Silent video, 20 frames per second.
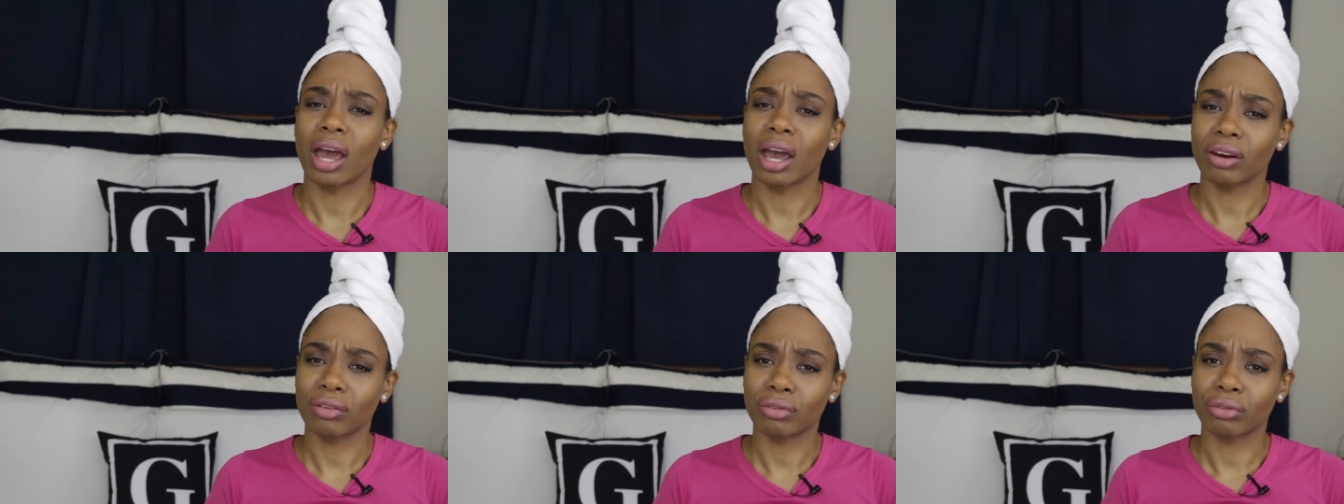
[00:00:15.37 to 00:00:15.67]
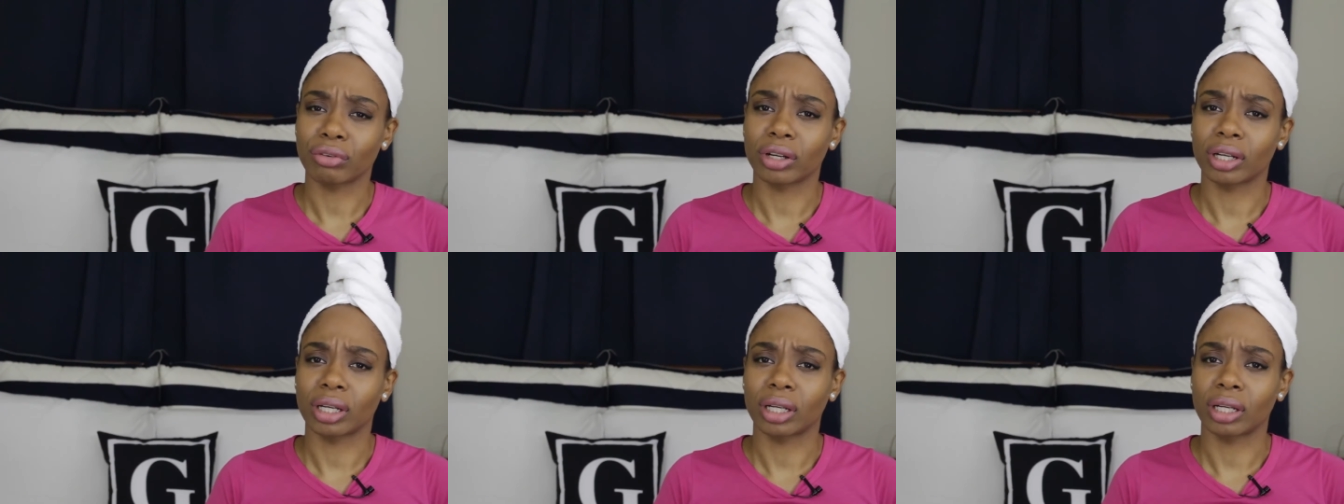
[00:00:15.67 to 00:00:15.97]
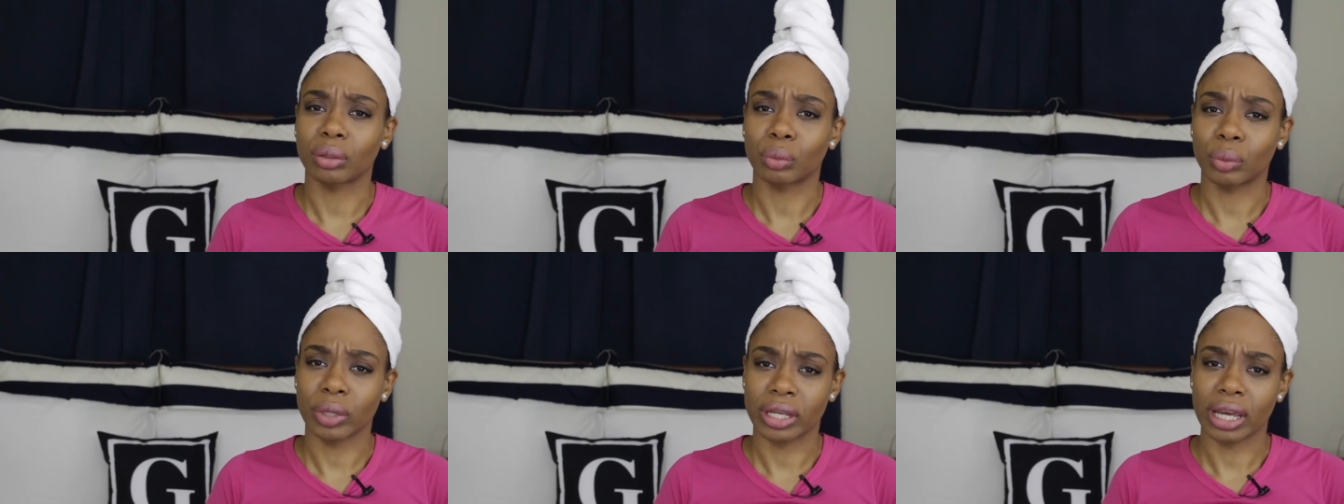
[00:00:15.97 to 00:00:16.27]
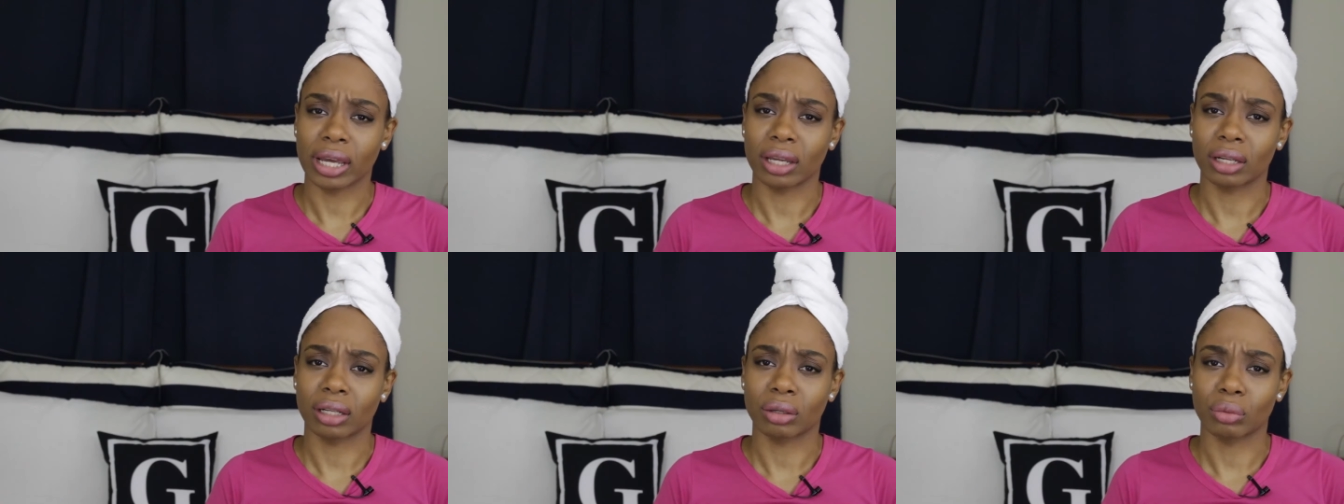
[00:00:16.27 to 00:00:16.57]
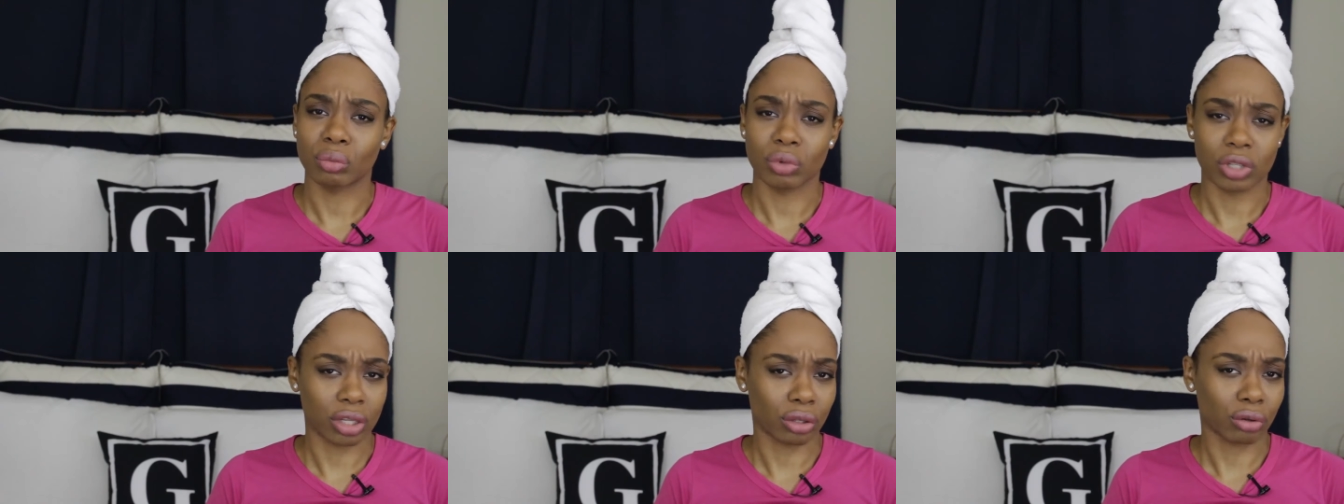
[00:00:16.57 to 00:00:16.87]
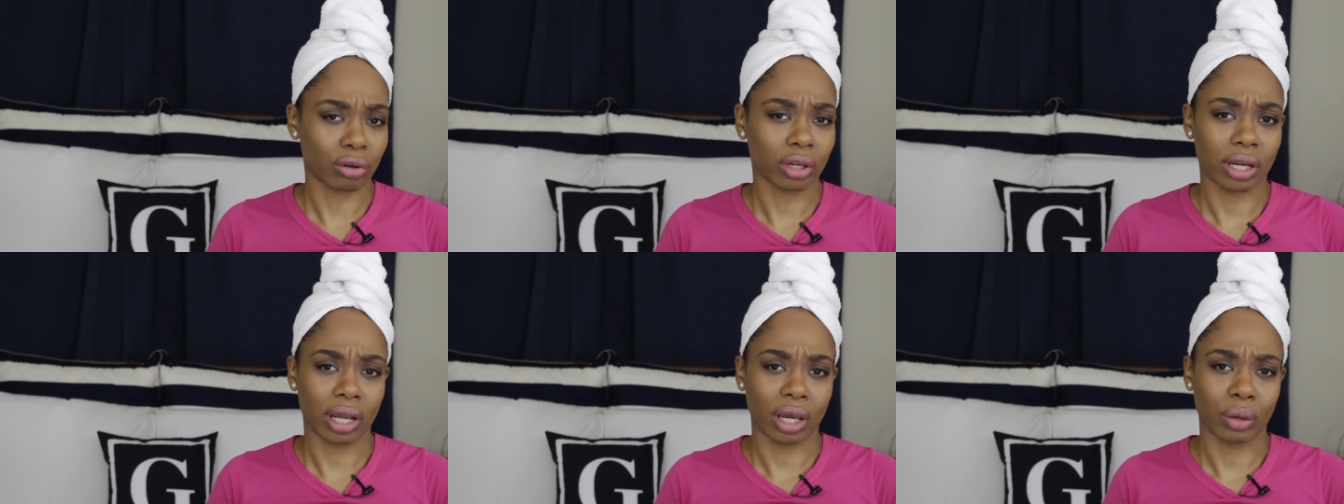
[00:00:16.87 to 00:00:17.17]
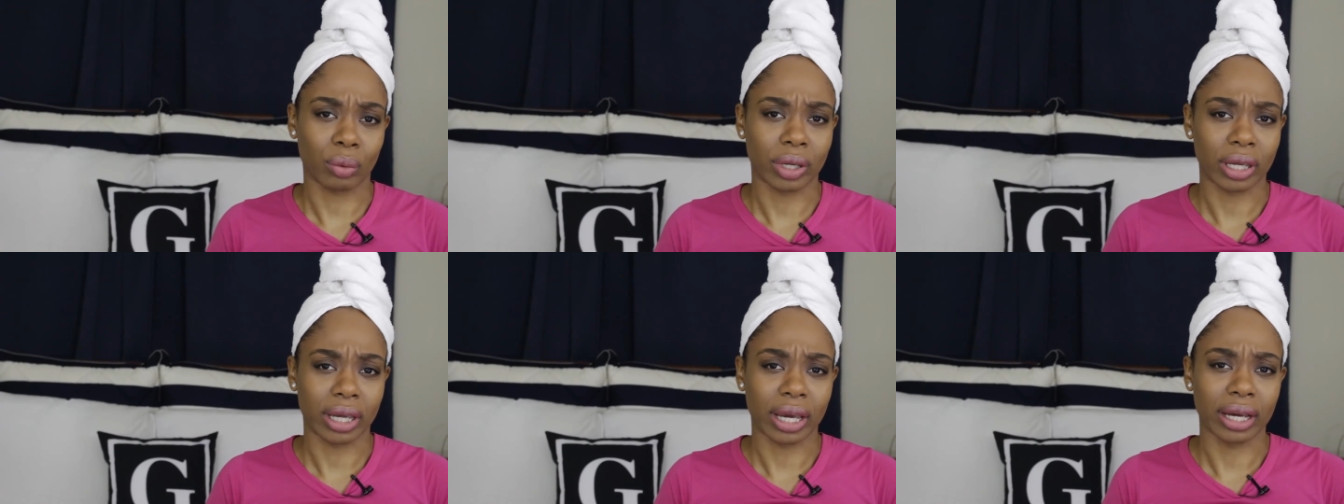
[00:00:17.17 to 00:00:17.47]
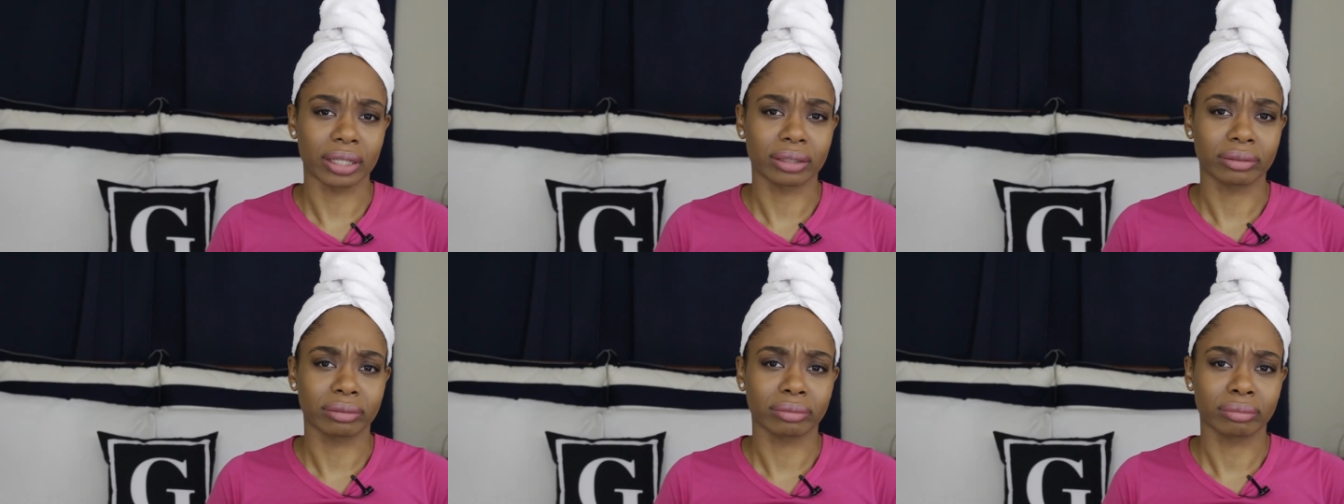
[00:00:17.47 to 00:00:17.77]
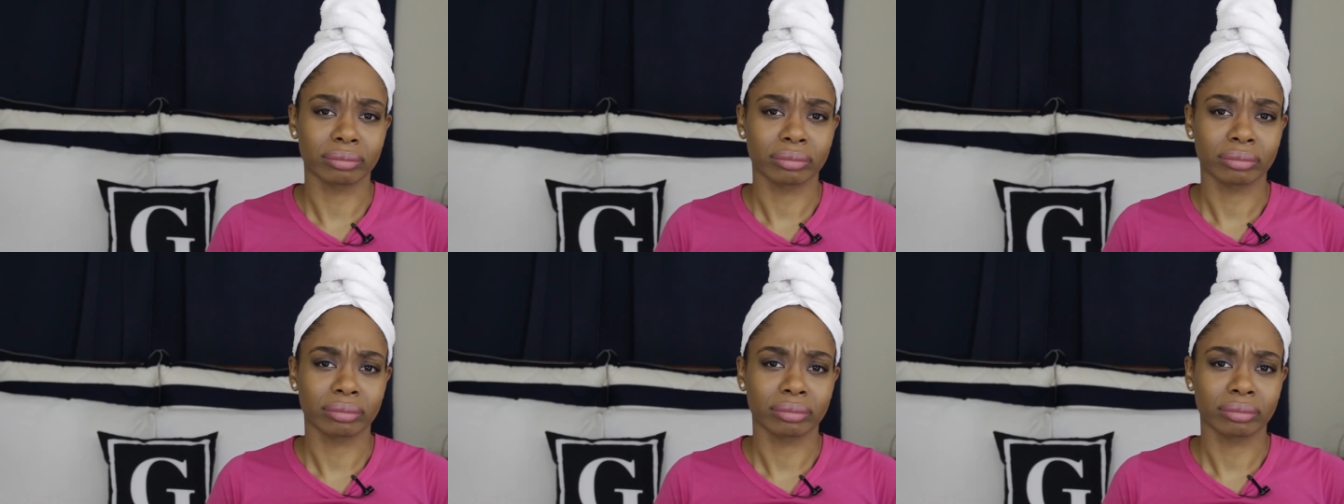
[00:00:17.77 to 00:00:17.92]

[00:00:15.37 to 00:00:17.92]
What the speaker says: every weekend was a 3-day weekend.